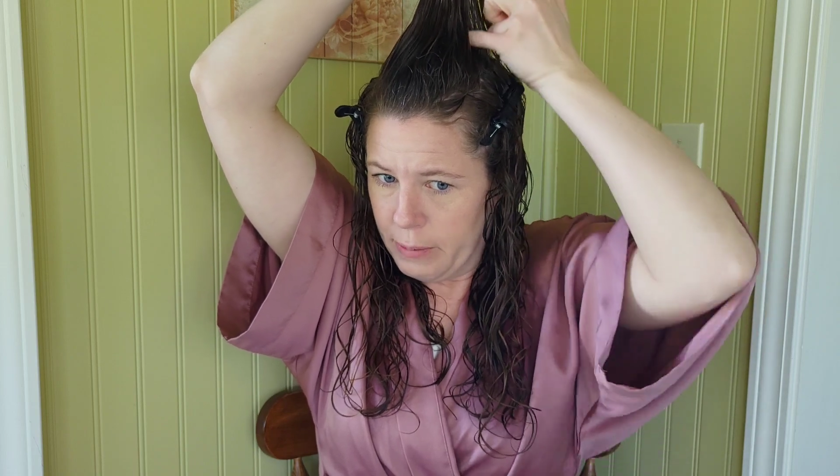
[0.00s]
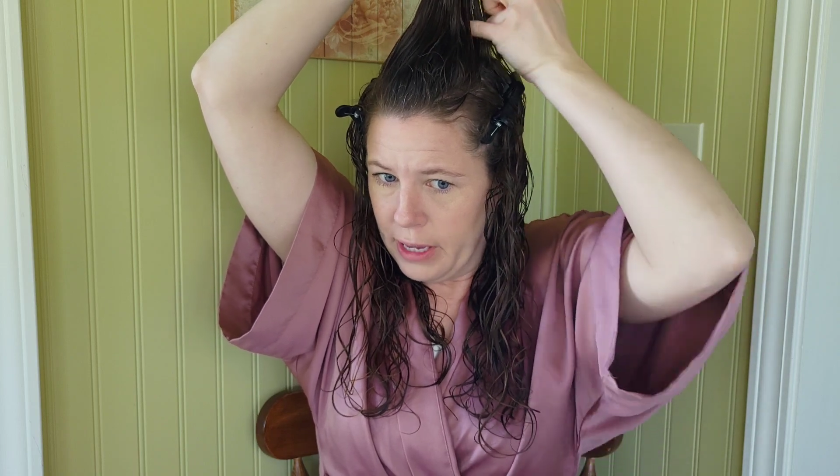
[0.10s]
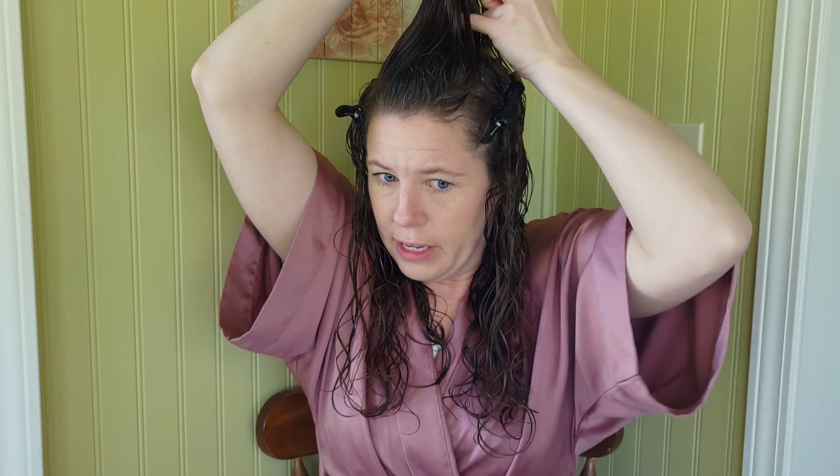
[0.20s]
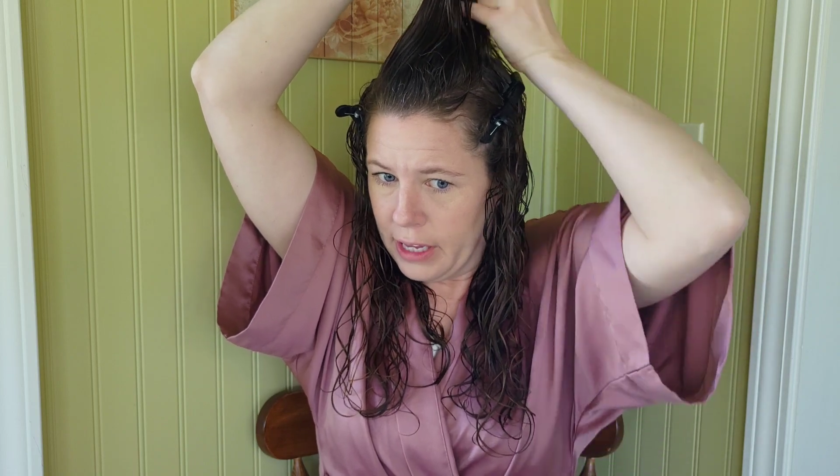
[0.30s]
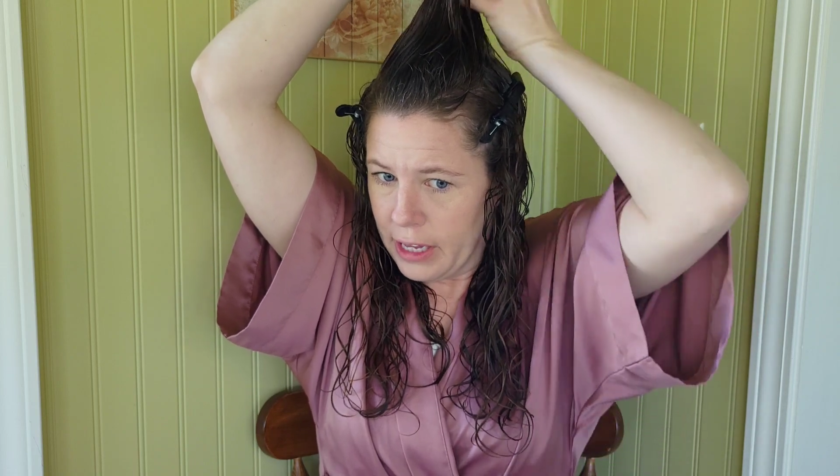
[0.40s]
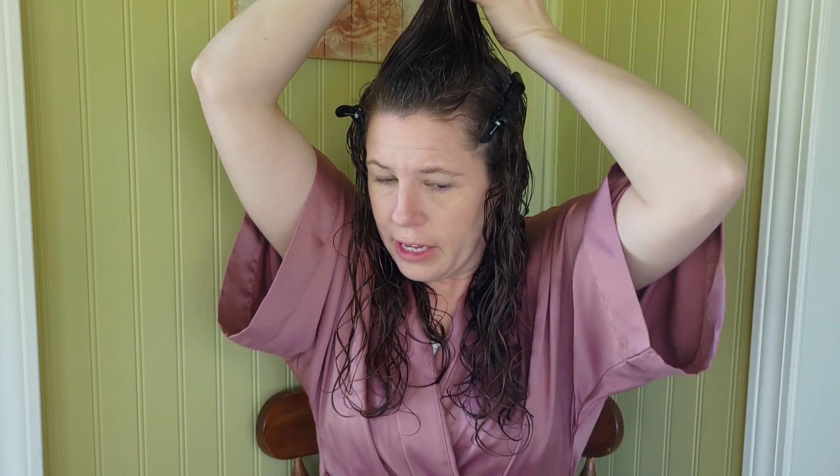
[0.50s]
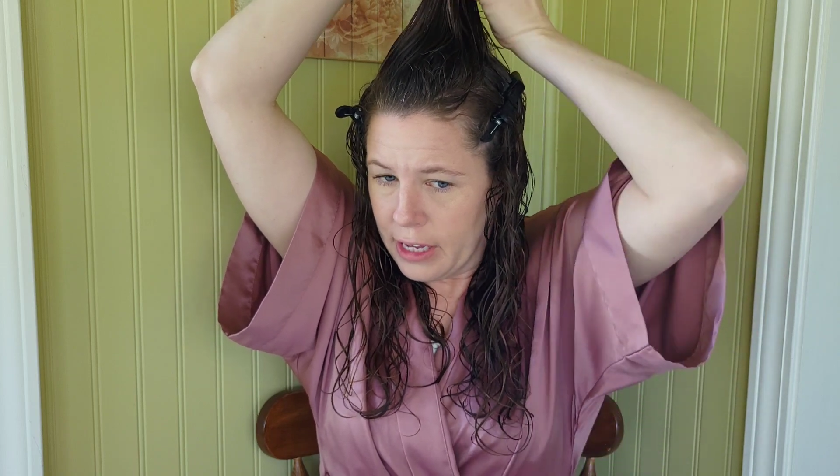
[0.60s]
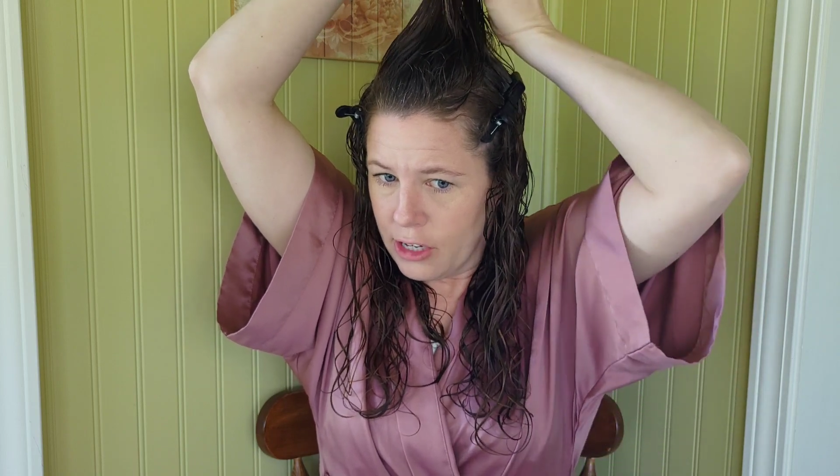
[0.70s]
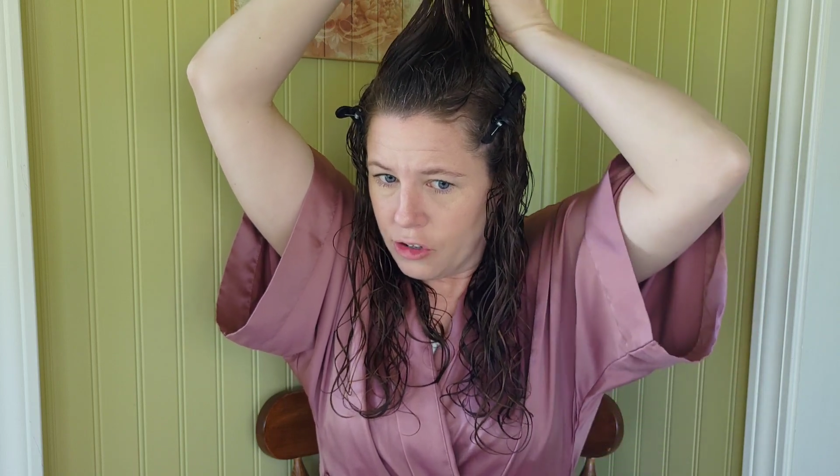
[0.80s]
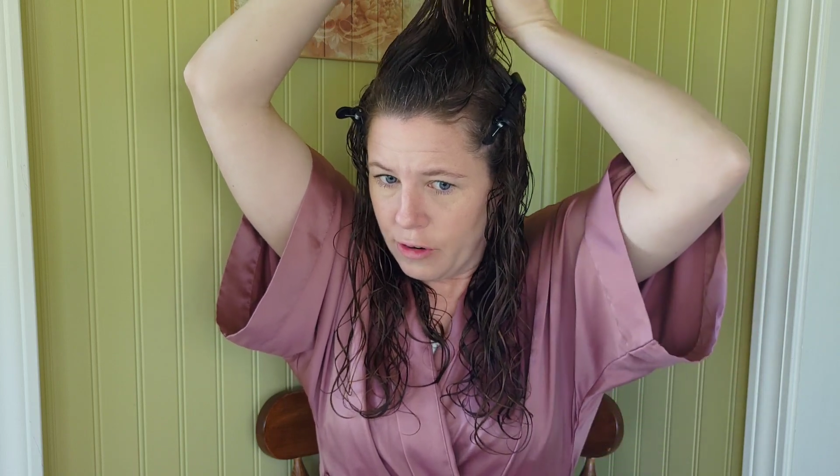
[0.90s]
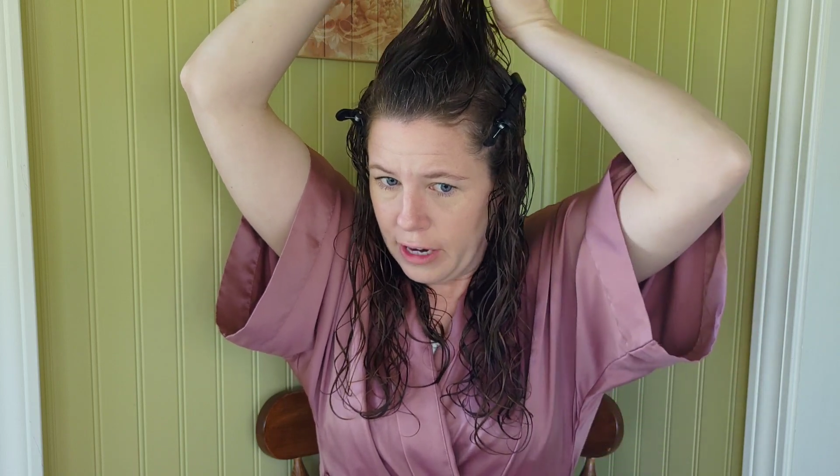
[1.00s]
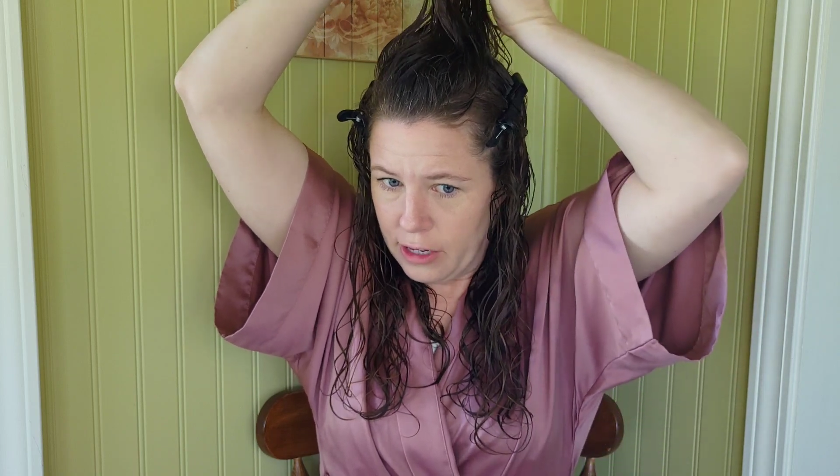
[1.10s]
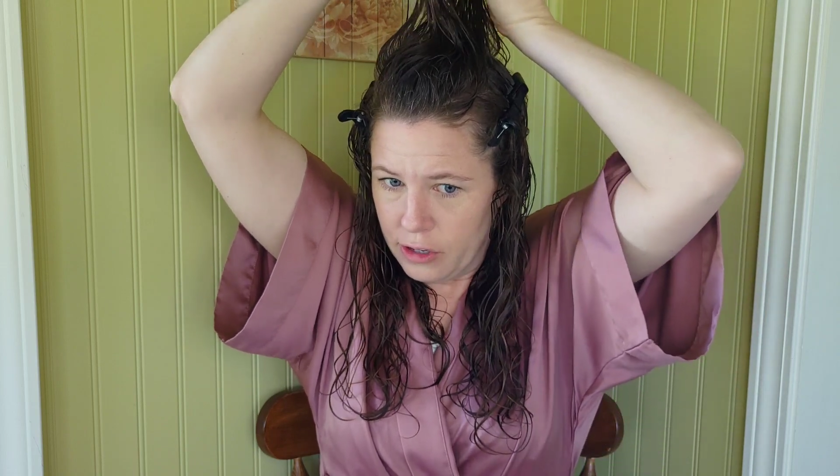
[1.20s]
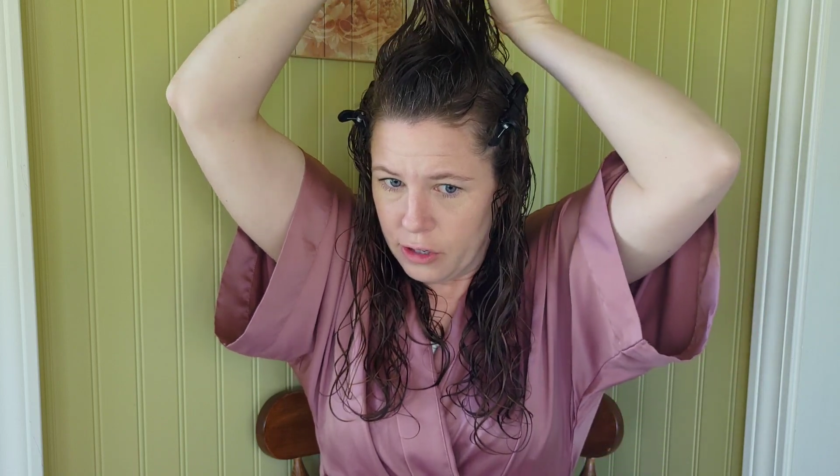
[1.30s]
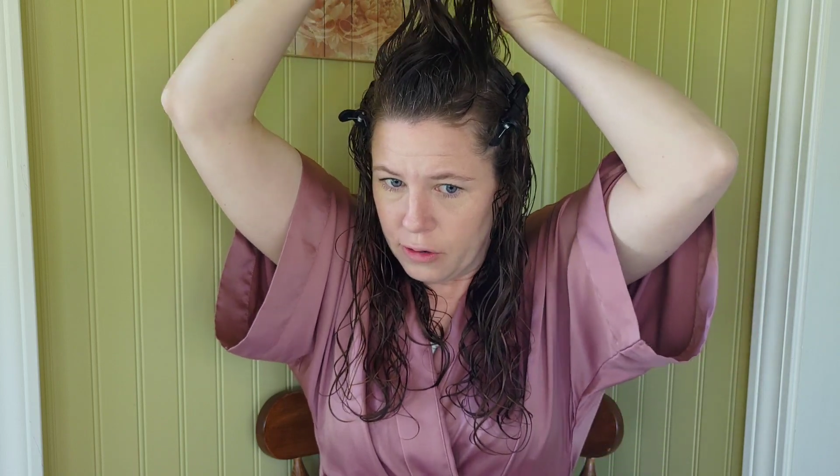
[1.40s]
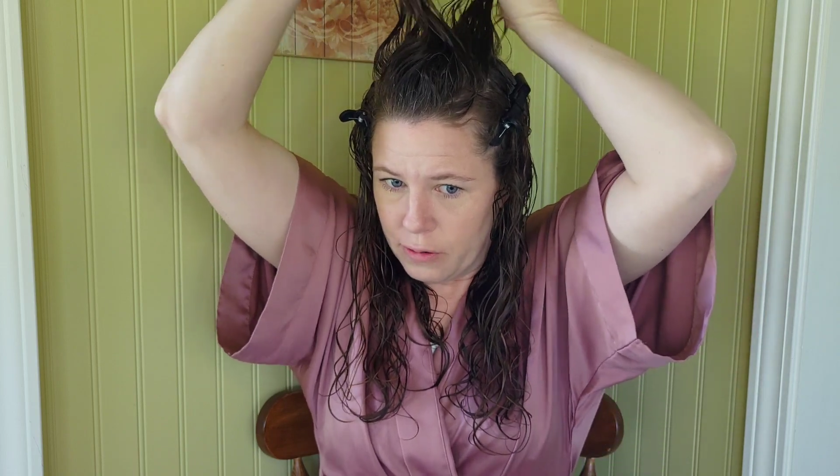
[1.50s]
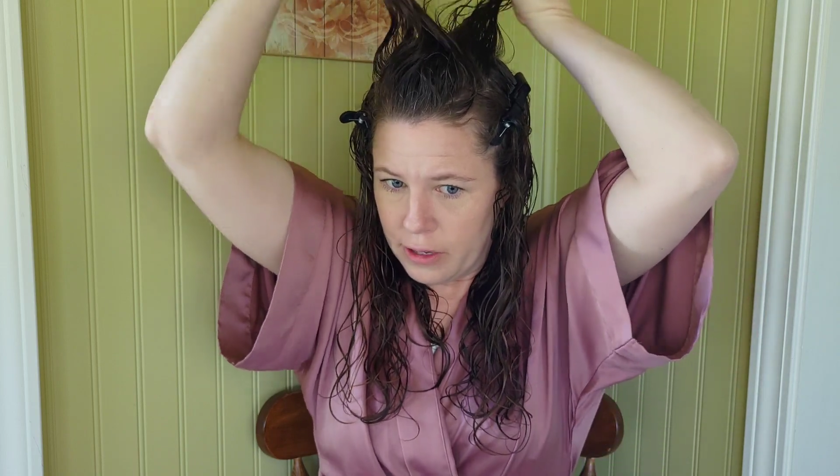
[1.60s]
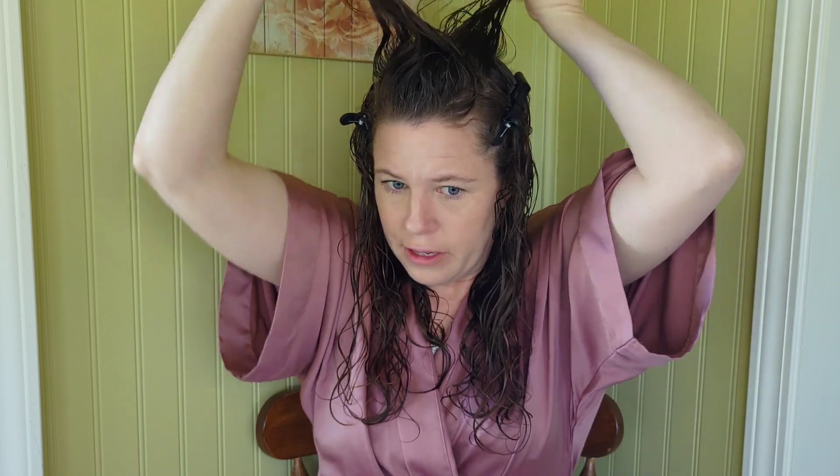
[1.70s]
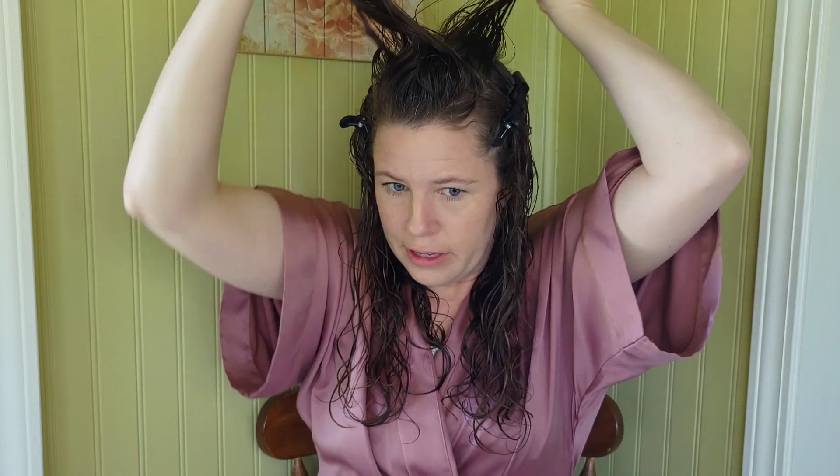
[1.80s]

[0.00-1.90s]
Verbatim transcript: pinky and try to